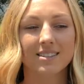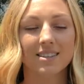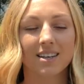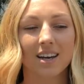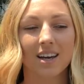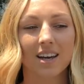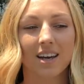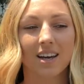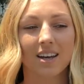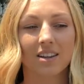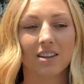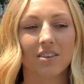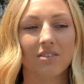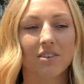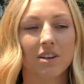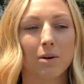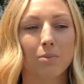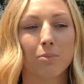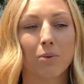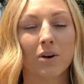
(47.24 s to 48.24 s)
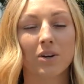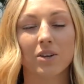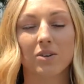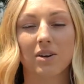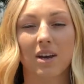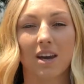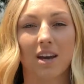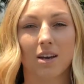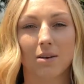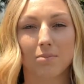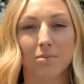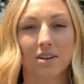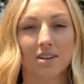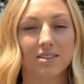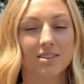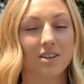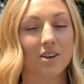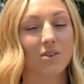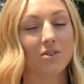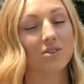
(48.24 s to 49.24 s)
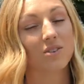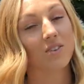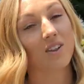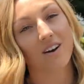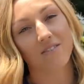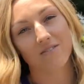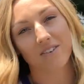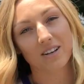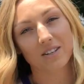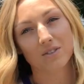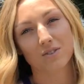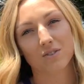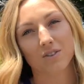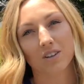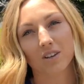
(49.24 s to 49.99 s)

say live it up while you can because it goes a lot faster